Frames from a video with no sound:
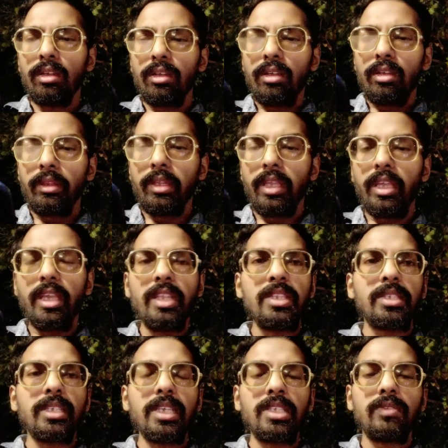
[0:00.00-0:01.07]
the
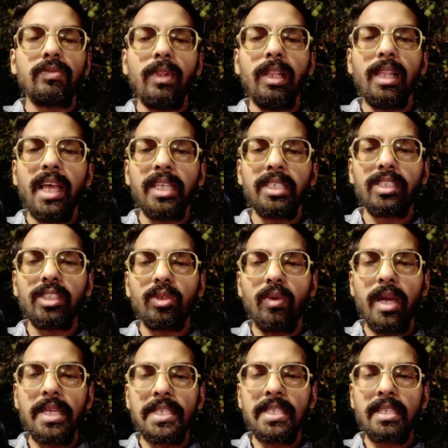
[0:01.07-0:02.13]
incense will last
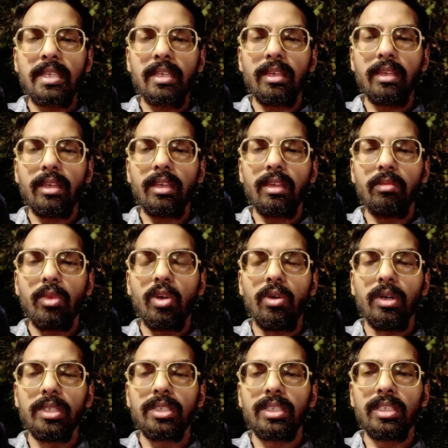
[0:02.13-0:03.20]
twice
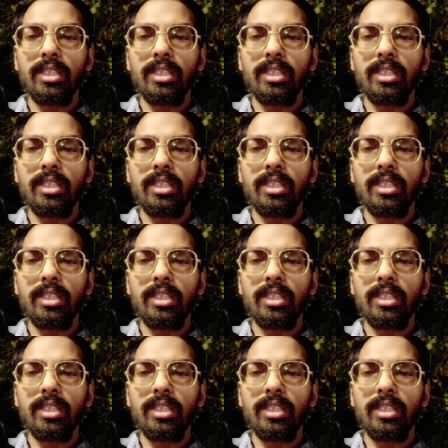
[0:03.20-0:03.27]
because